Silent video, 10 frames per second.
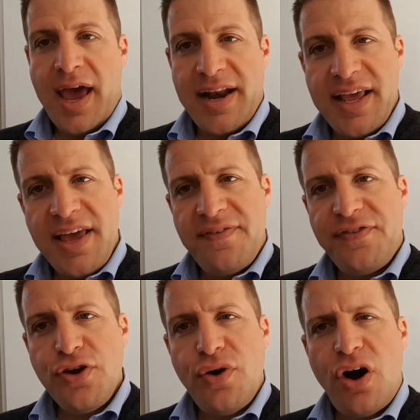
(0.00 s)
And
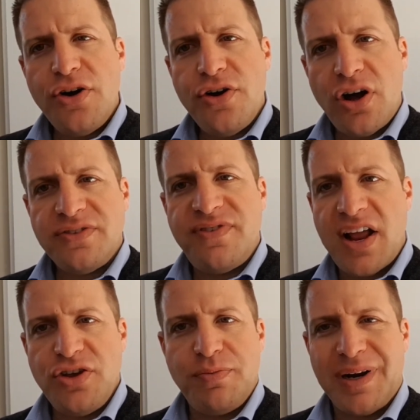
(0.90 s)
if you are not
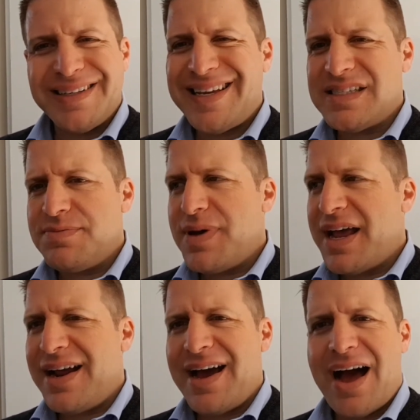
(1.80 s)
valuable, it doesn't
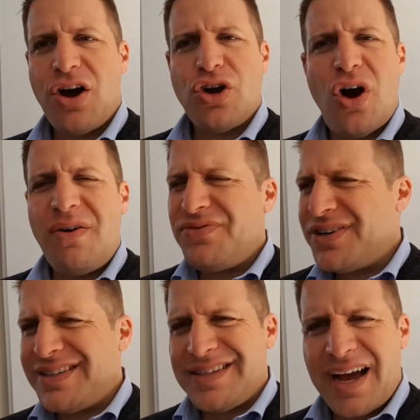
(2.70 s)
matter how
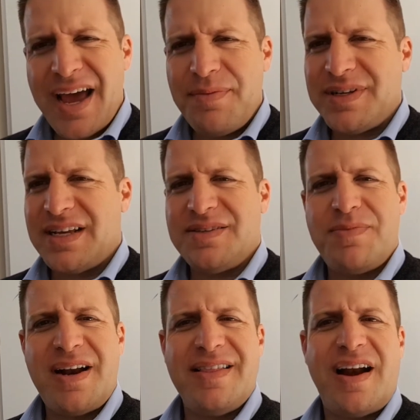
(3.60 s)
confident I am. It doesn't
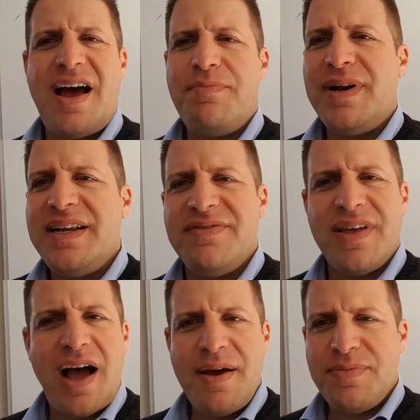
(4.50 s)
matter that I believe
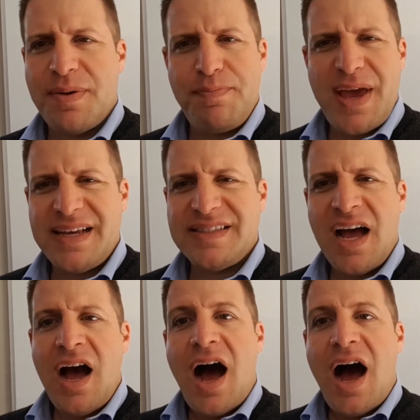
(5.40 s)
that I'm the best.